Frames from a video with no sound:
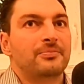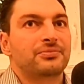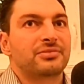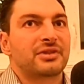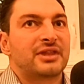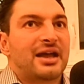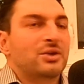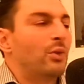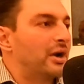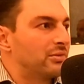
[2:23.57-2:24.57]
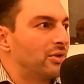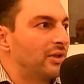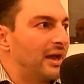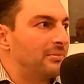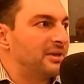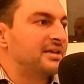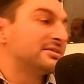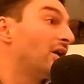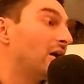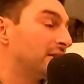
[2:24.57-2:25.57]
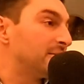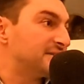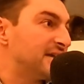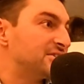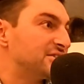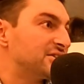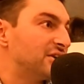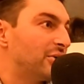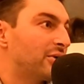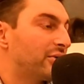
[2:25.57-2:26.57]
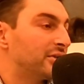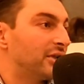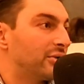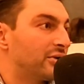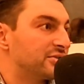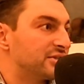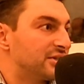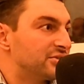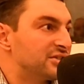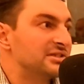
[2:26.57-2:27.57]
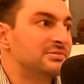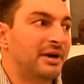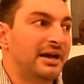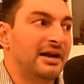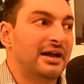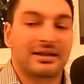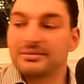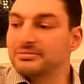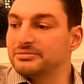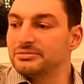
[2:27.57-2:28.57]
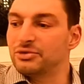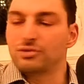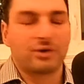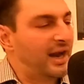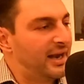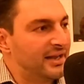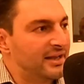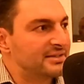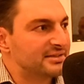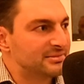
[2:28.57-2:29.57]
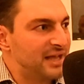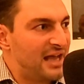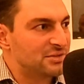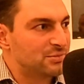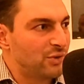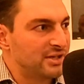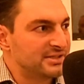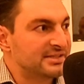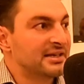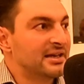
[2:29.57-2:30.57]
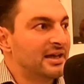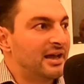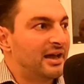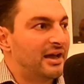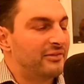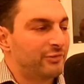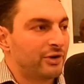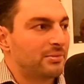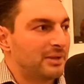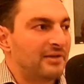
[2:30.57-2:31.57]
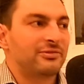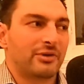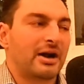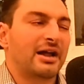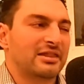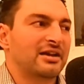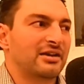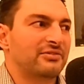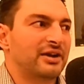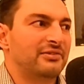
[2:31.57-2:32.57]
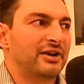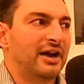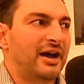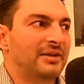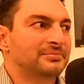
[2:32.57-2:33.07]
that you want to roll out, because there are limitations to no code and low code solutions, but creating custom dashboards for your Plan 4, I think, are very, very high.